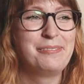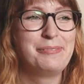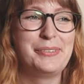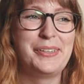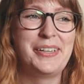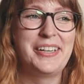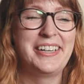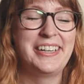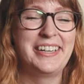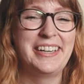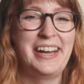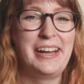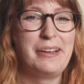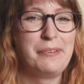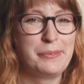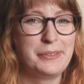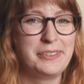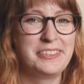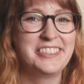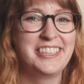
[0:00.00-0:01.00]
but I
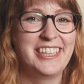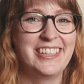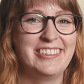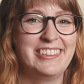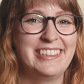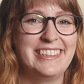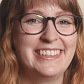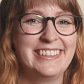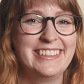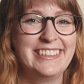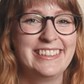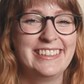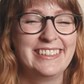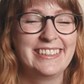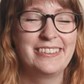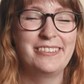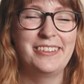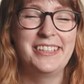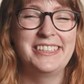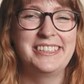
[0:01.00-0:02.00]
will share it
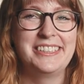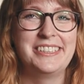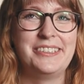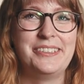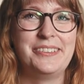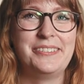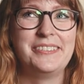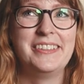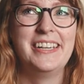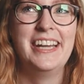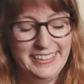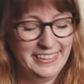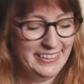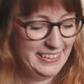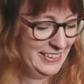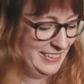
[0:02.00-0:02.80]
quite soon.